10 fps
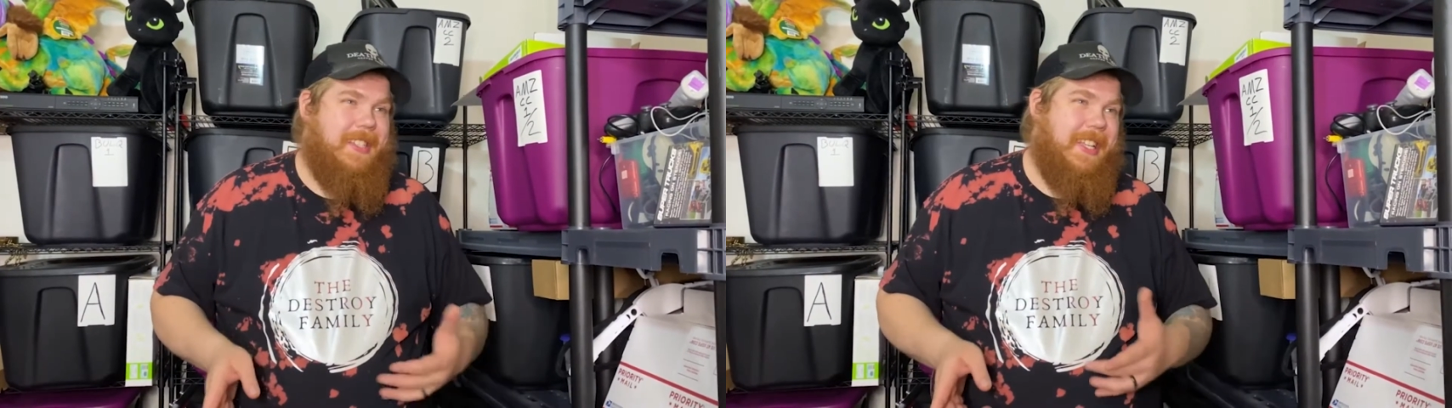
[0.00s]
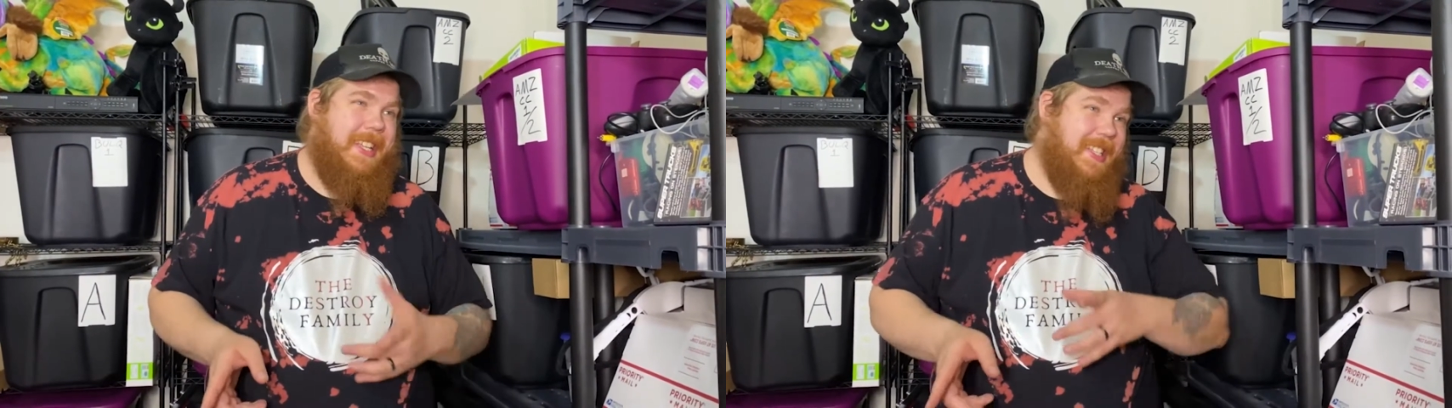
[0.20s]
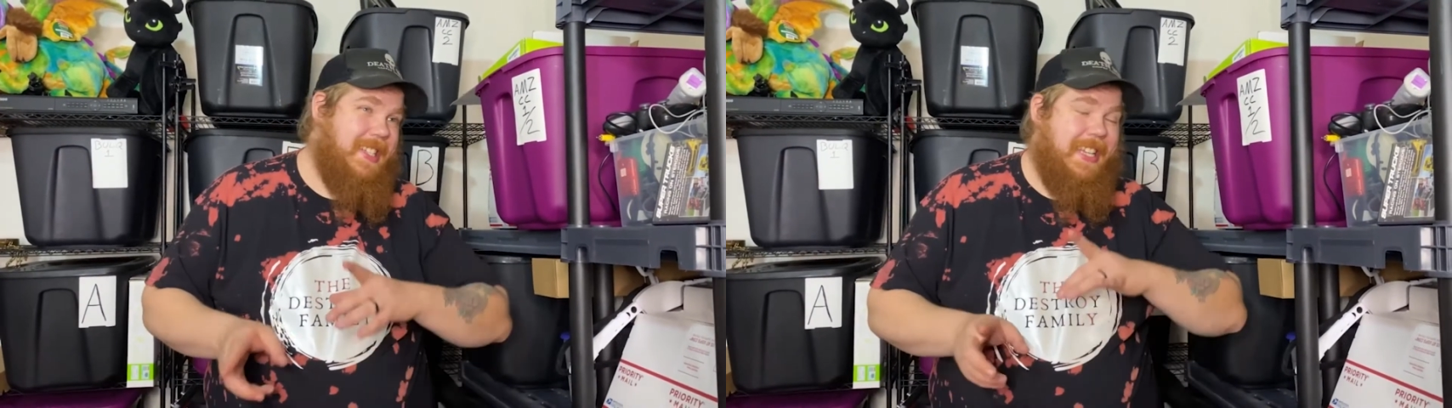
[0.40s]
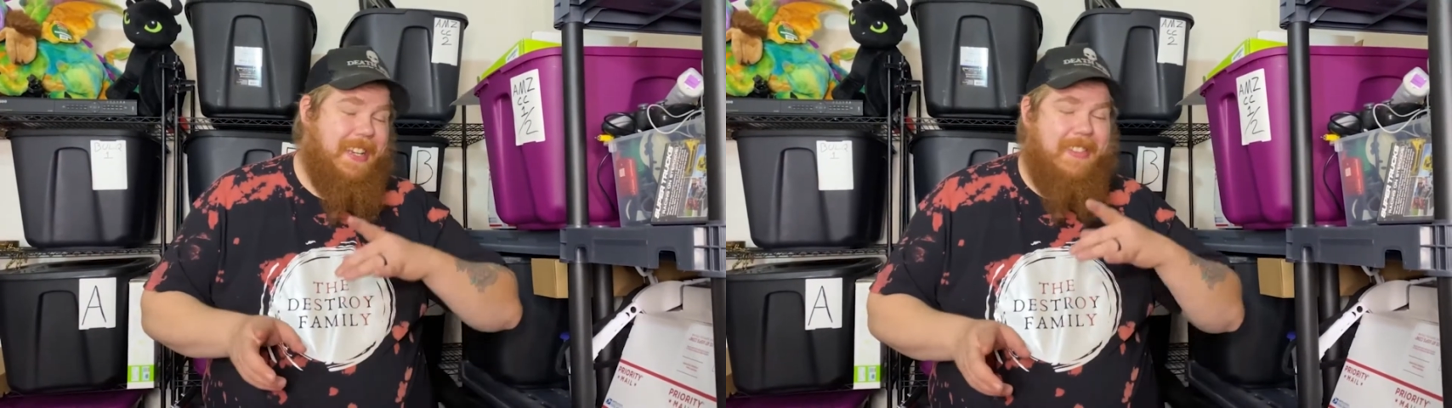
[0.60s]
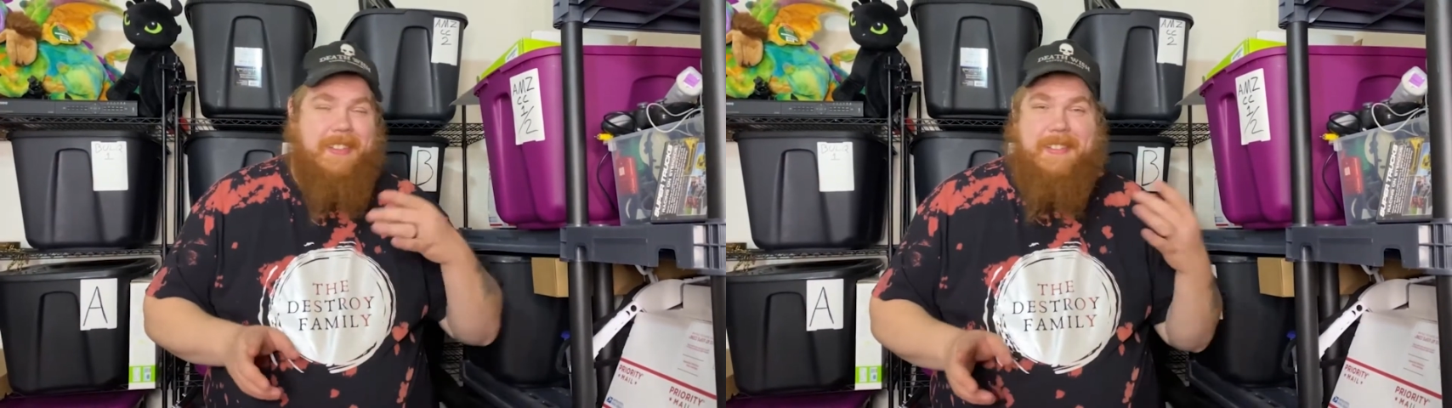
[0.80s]
I didn't see
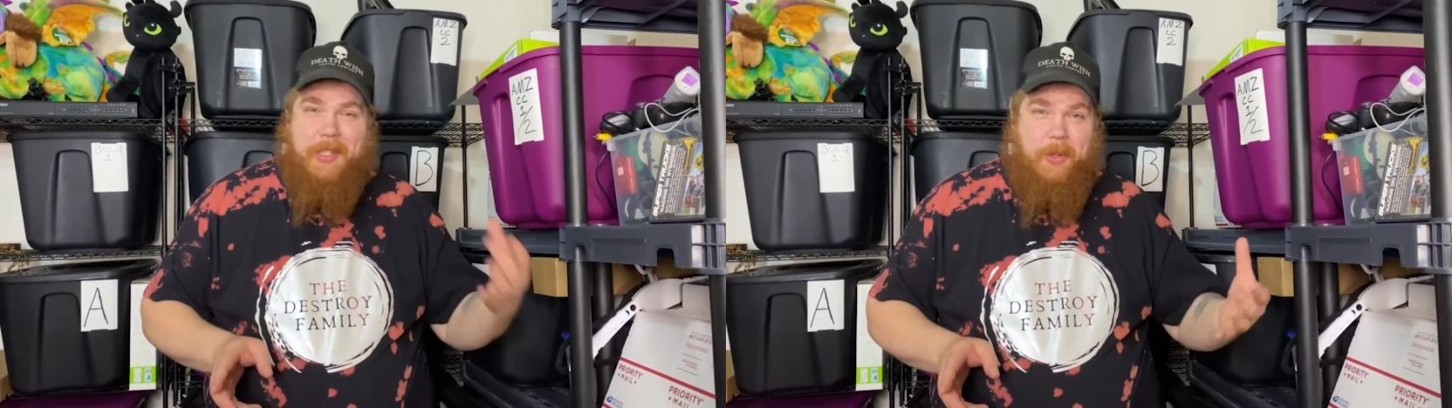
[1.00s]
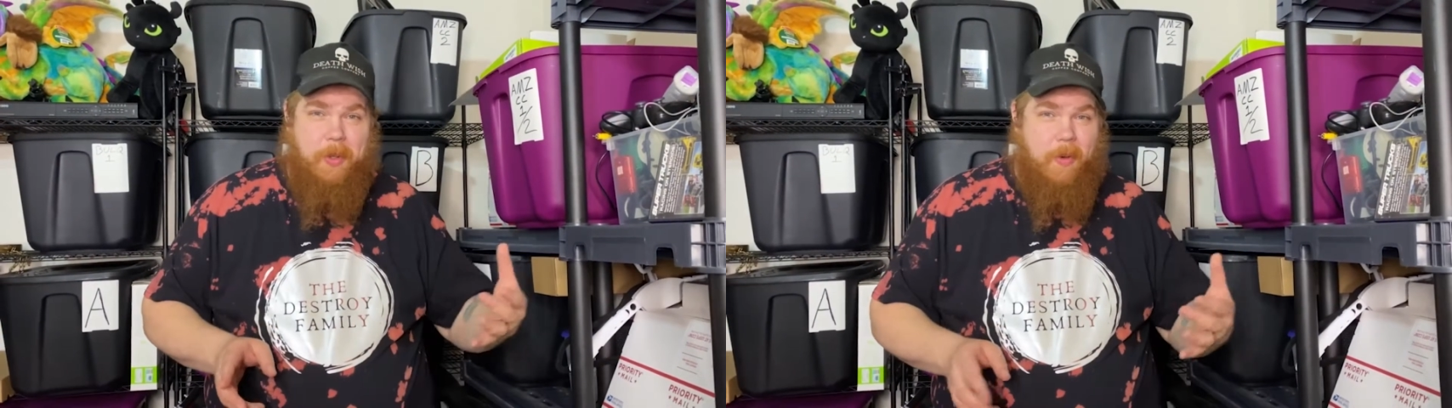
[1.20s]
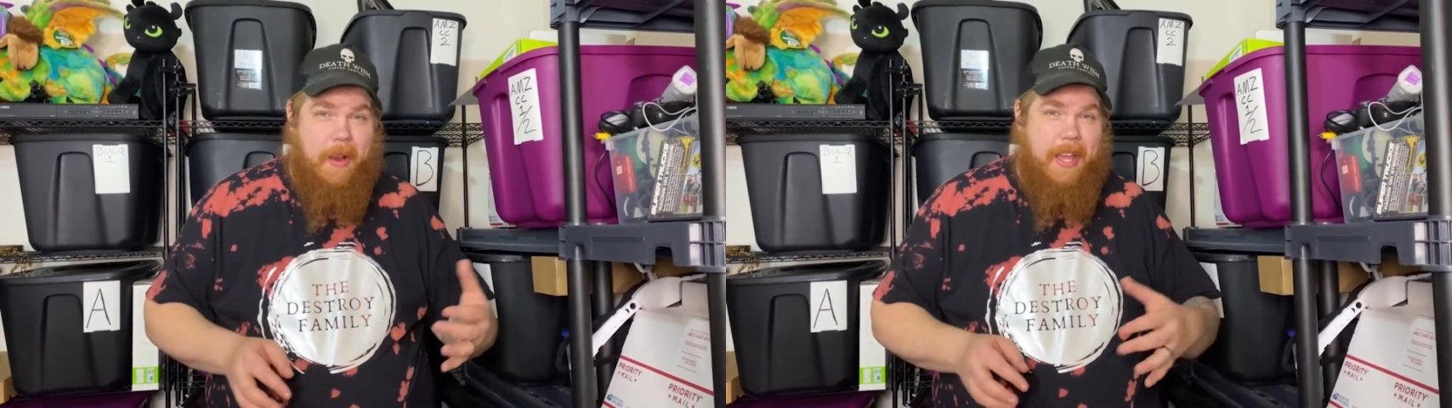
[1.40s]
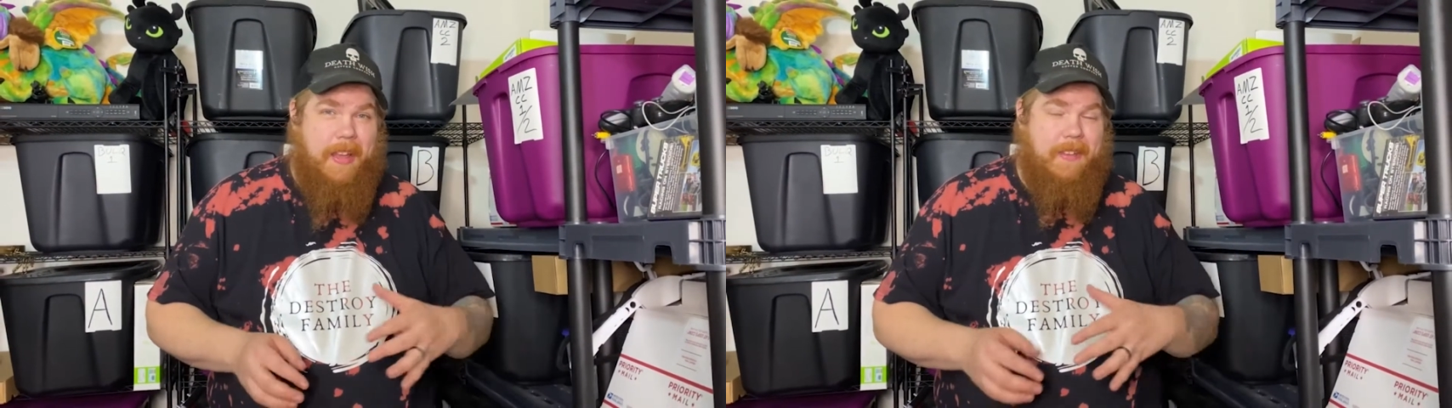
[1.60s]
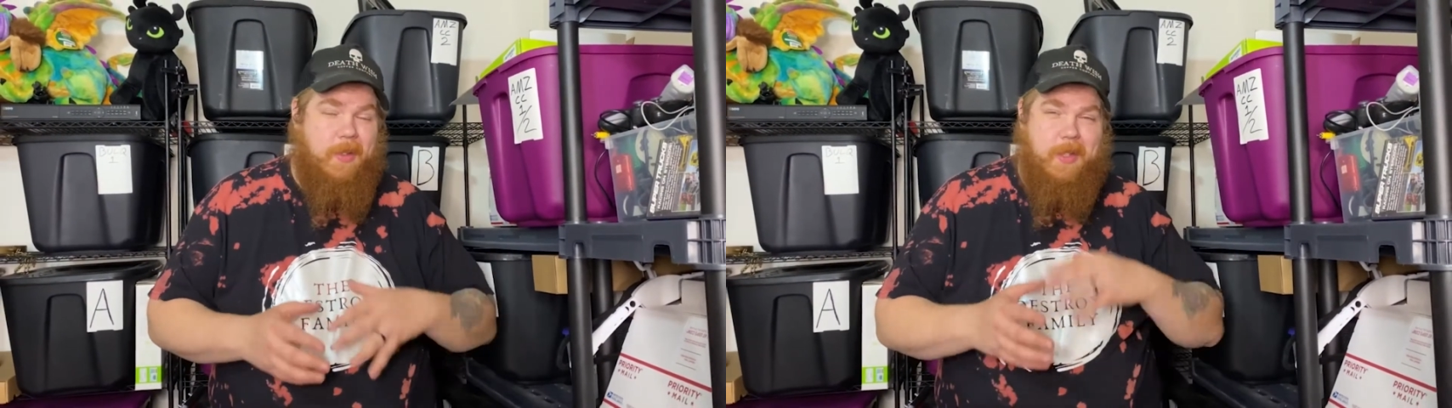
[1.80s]
anything too
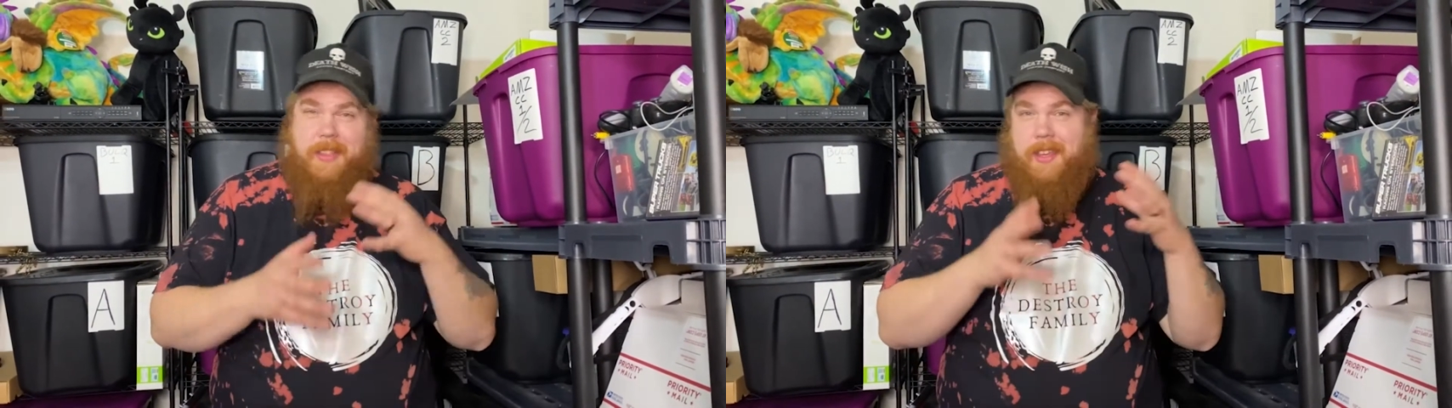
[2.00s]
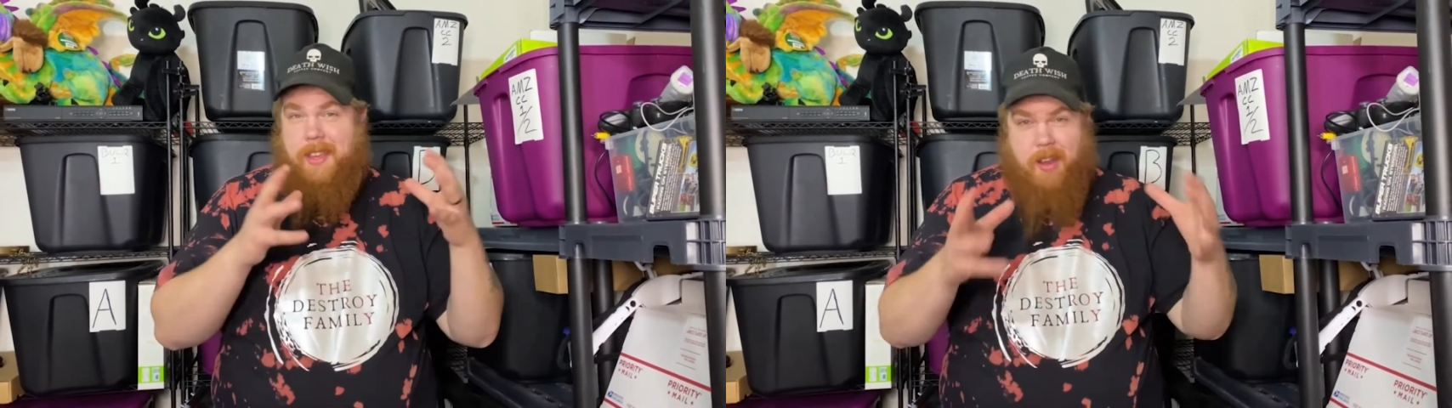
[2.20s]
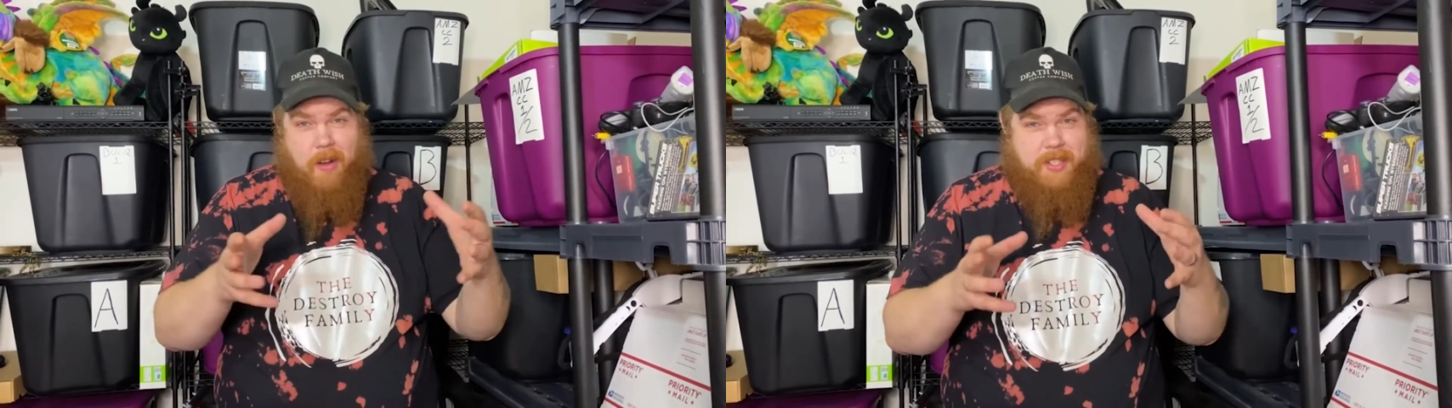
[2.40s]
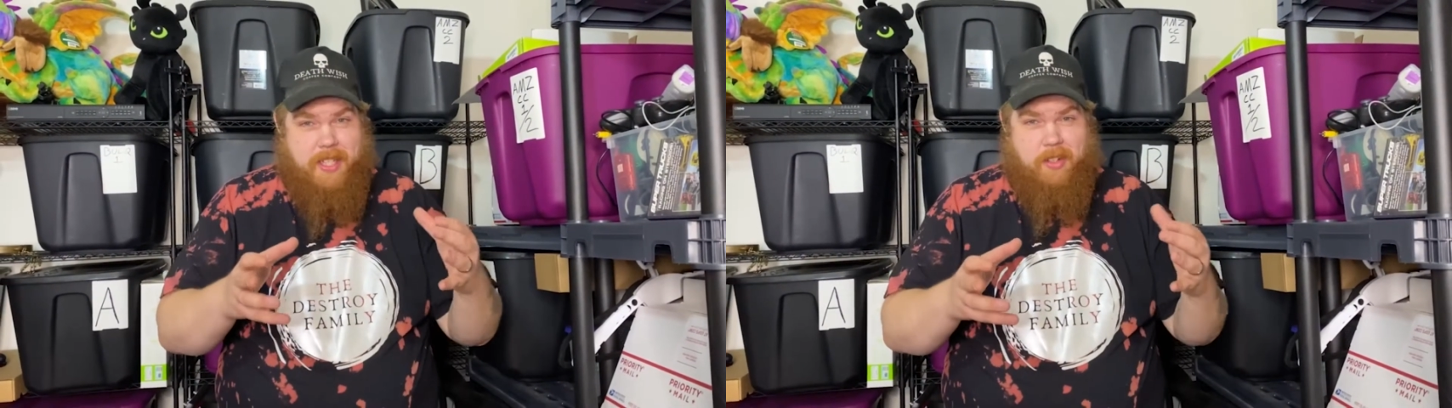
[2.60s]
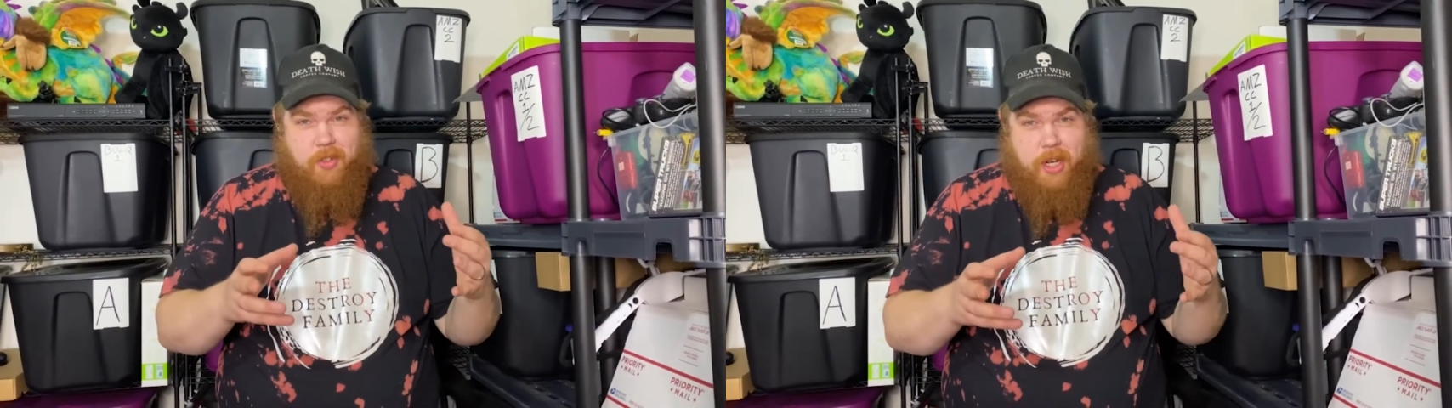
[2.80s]
great using the Yard
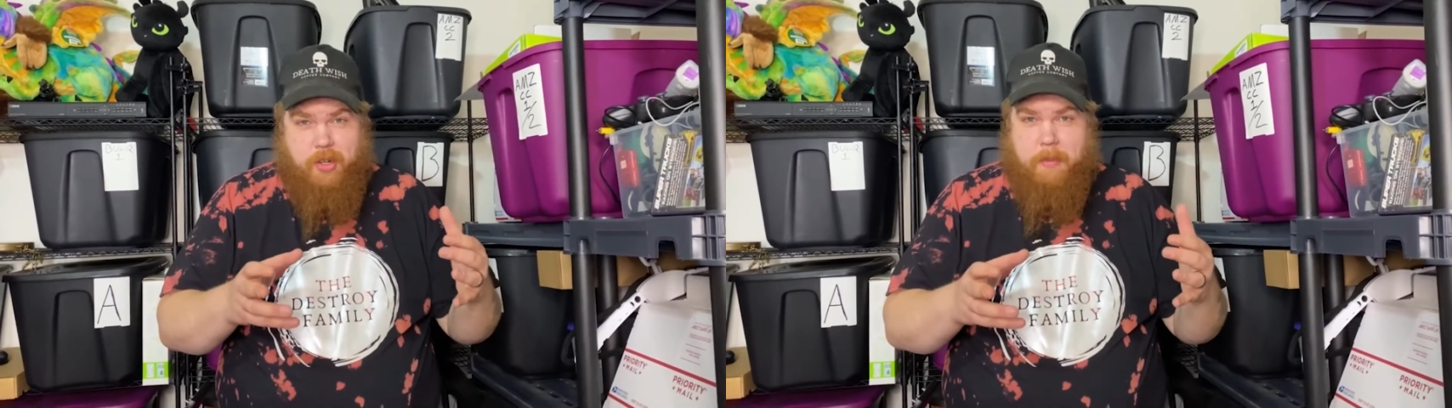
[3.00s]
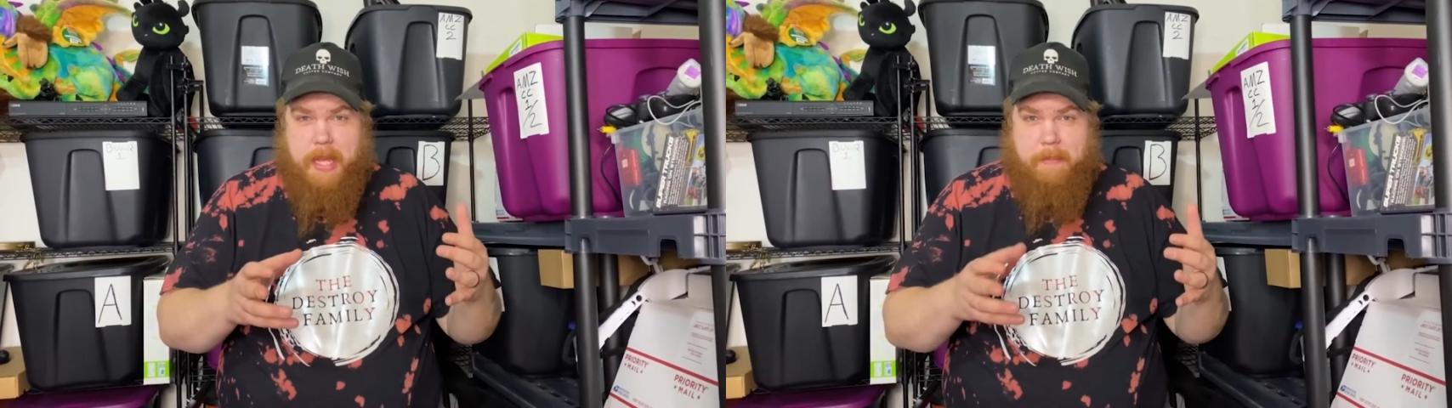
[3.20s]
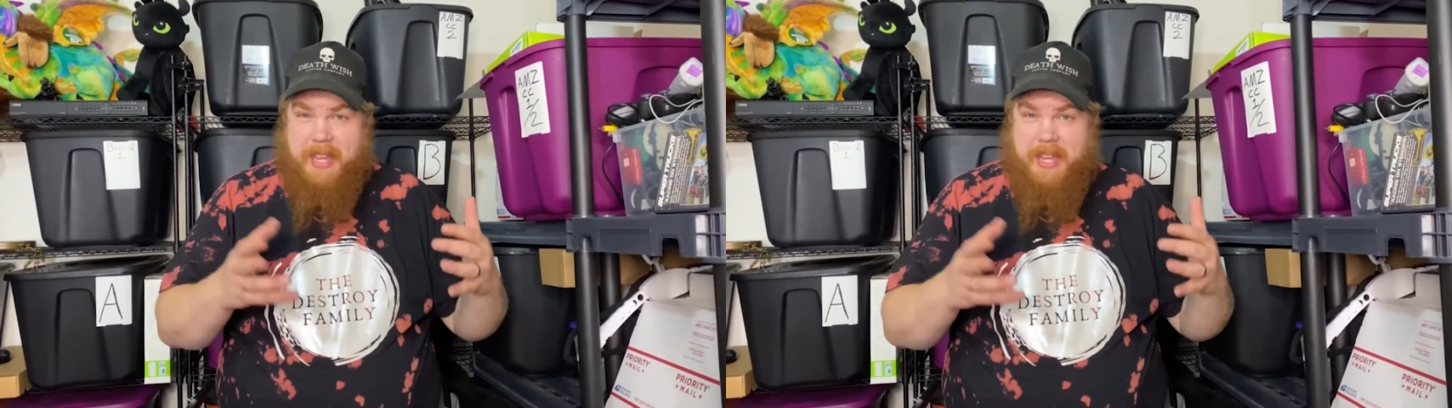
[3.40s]
Sale Treasure Map